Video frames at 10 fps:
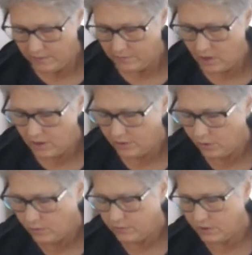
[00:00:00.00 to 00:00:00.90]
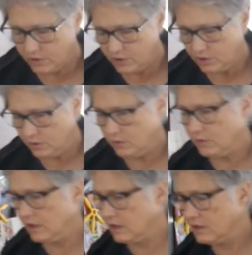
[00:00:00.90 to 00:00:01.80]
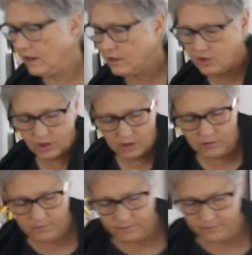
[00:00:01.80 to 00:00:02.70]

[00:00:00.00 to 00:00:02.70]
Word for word: gone over to the induction